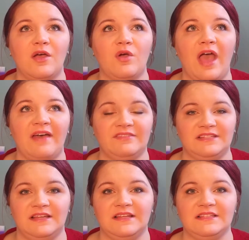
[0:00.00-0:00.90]
have a
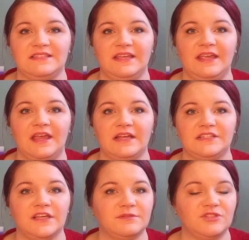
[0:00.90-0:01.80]
tendency
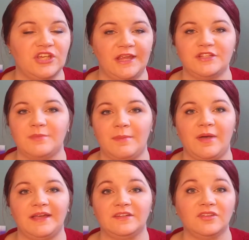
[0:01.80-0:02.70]
to change my
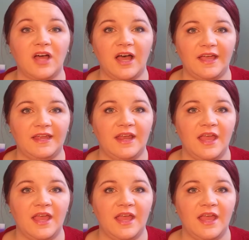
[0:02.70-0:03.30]
mind a lot.